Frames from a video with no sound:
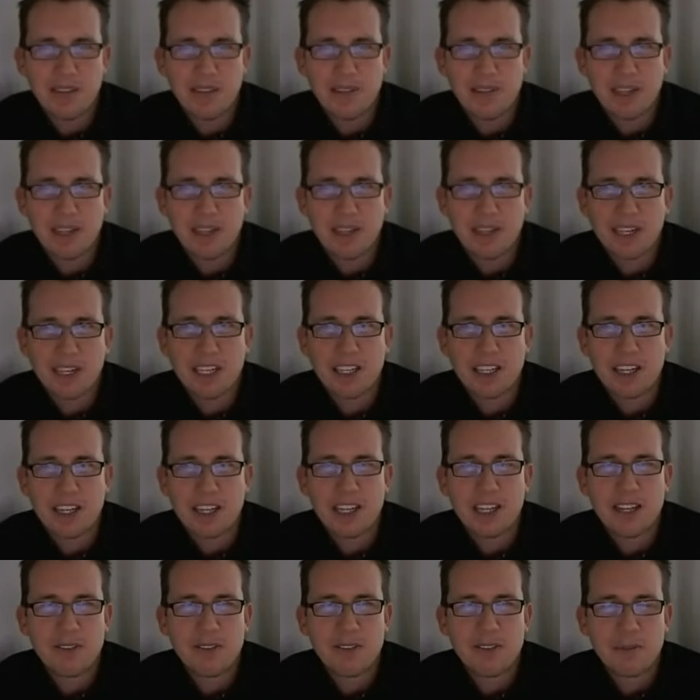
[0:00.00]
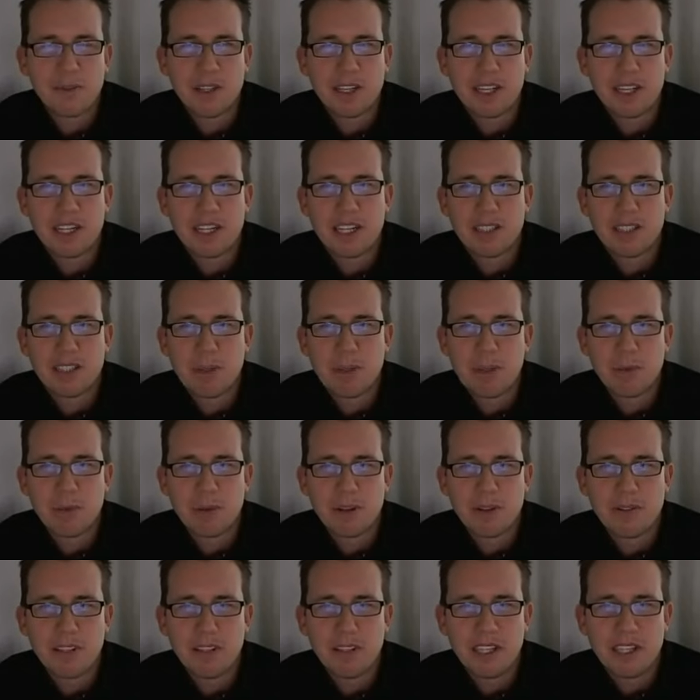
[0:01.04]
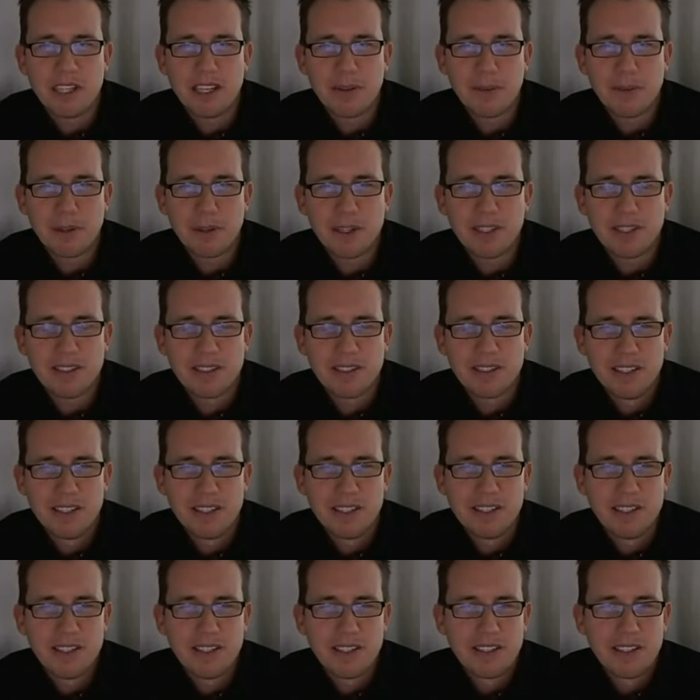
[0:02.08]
wait. I hear from a lot of nice people over there. I want to